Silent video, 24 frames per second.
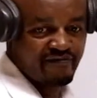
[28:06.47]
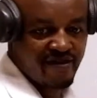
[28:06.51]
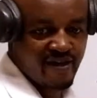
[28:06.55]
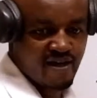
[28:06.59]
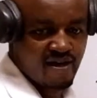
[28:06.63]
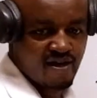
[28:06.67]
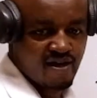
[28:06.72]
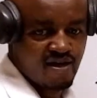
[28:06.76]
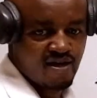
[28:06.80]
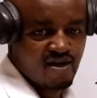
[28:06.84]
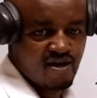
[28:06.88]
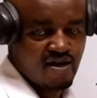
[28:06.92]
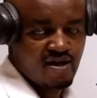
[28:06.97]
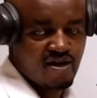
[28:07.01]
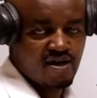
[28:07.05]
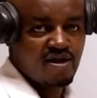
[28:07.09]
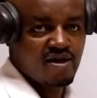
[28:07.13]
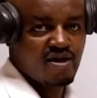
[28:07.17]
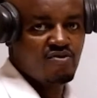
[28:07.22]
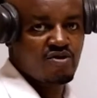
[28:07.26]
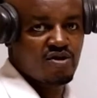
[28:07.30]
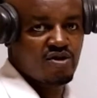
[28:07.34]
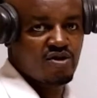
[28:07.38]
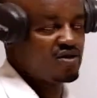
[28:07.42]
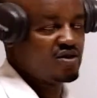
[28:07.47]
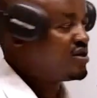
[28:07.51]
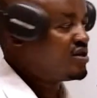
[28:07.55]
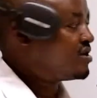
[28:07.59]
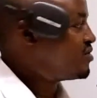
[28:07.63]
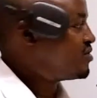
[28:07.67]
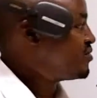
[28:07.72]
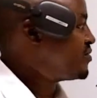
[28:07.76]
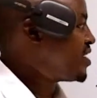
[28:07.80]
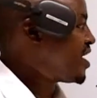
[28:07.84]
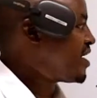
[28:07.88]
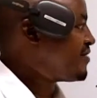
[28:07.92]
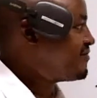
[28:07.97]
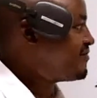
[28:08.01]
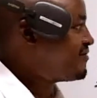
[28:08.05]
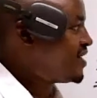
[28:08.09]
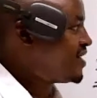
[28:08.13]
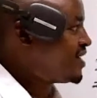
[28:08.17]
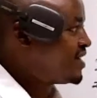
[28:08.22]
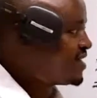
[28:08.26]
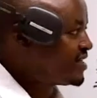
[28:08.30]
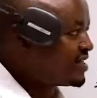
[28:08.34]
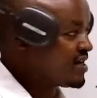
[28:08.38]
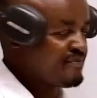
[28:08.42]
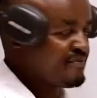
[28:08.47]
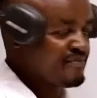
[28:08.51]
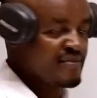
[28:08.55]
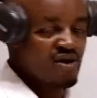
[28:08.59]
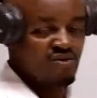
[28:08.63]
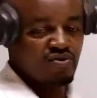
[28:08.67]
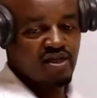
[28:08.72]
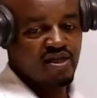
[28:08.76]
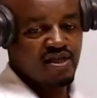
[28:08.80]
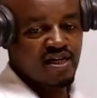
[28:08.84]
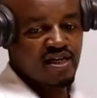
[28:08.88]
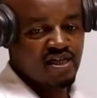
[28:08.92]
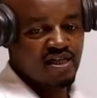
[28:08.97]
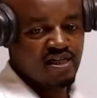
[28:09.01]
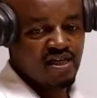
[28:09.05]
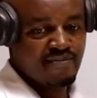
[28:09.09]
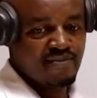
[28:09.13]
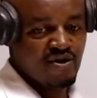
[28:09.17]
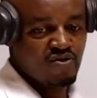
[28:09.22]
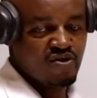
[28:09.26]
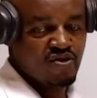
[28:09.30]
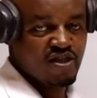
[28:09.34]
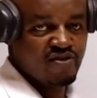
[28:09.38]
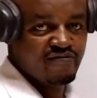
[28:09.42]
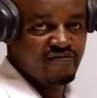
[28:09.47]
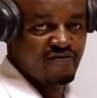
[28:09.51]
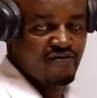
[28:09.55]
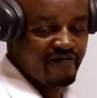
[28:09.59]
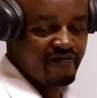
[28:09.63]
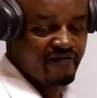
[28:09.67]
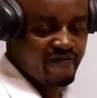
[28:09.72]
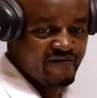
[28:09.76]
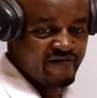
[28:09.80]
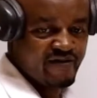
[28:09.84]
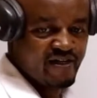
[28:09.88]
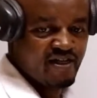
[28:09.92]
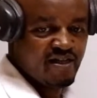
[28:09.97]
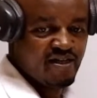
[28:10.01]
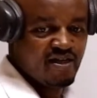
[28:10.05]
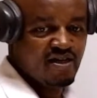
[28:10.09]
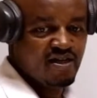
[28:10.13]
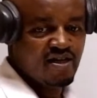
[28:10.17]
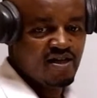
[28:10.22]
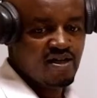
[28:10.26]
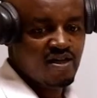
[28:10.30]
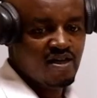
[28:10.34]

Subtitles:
the what? We have the net amount. The net amount is 450.